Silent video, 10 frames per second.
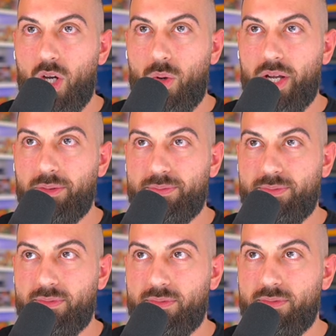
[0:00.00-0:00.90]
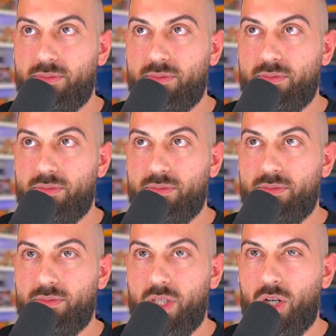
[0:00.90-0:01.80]
Oh wait.
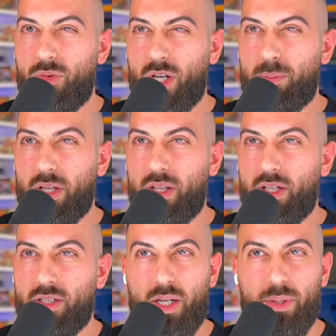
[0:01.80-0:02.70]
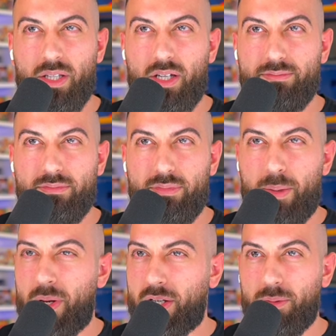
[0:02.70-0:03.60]
I don't know if I could play that. Can I play that?
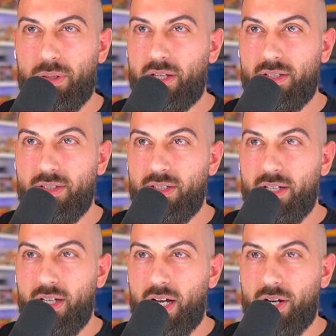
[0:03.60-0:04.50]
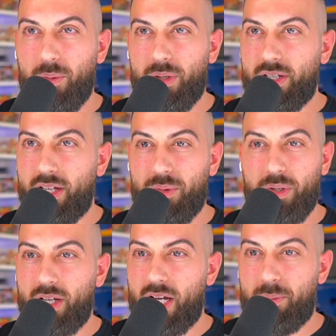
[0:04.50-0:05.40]
I'm not gonna play it. I don't want to. I don't want
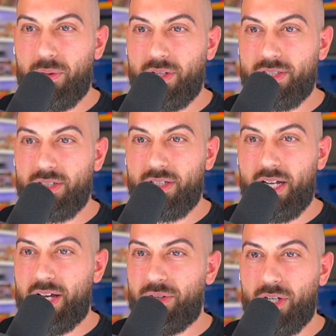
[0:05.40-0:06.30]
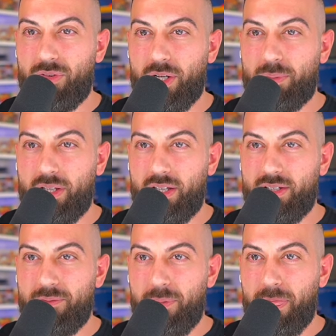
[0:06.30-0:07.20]
to get copyright struck. I don't know if I could play that.